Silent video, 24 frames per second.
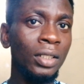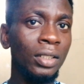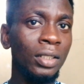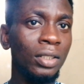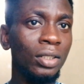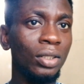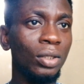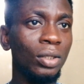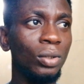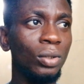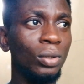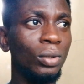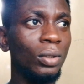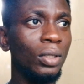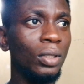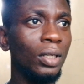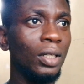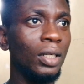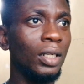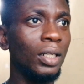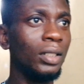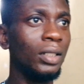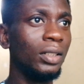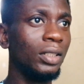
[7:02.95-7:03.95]
So
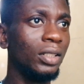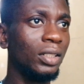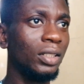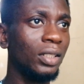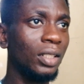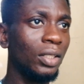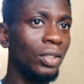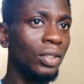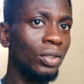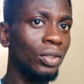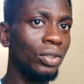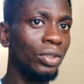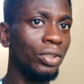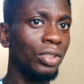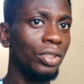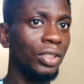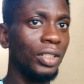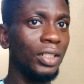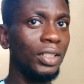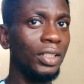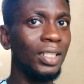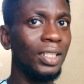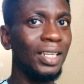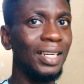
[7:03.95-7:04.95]
the second
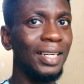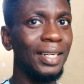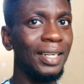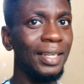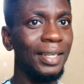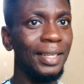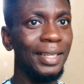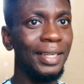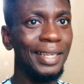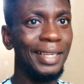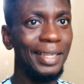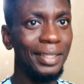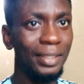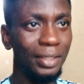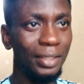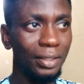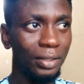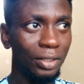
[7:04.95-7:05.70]
trade I had